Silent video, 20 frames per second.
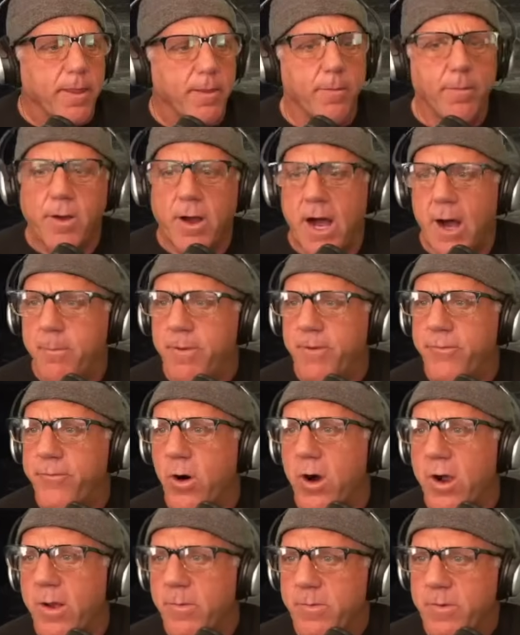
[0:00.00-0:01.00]
Um,
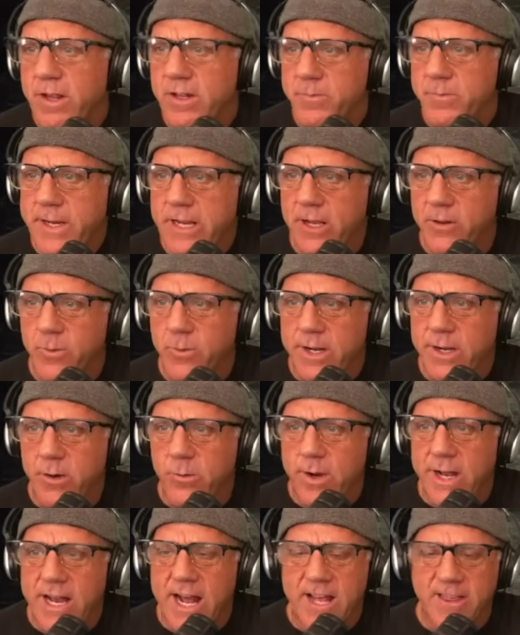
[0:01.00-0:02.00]
before just because we're gonna
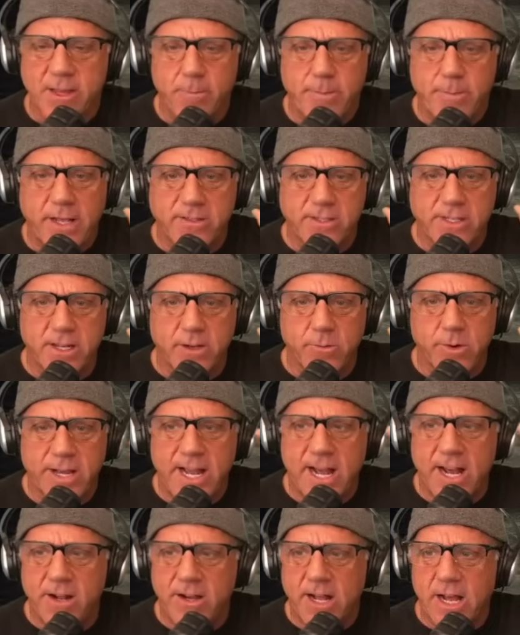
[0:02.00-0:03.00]
run out, the bell's gonna run out.